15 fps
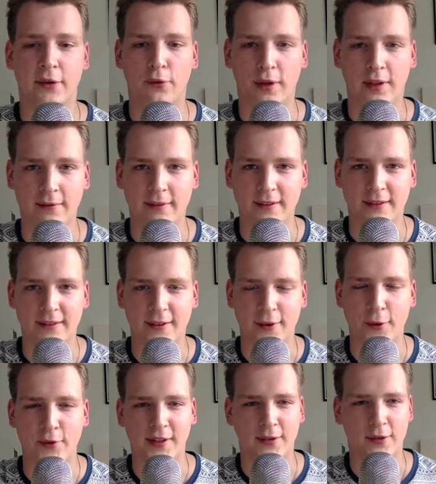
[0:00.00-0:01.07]
irrelevant
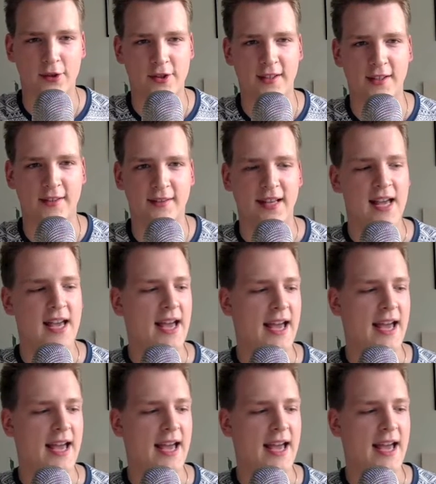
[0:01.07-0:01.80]
who Satoshi is.